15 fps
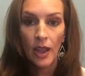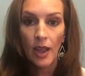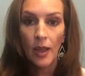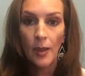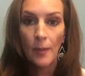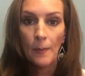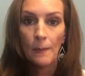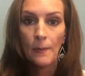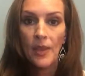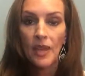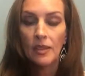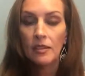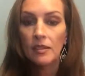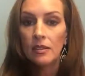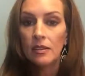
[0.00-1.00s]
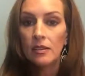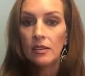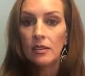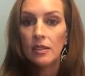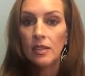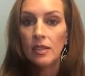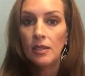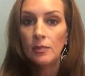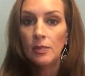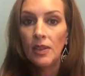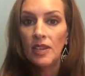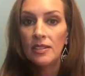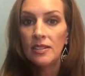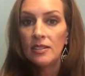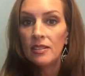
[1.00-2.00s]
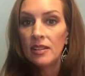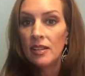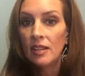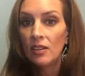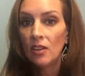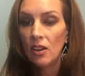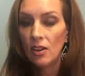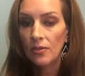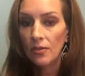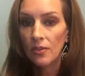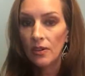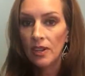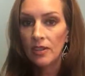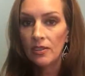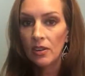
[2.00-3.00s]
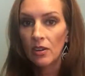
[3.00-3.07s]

But the places that can offer it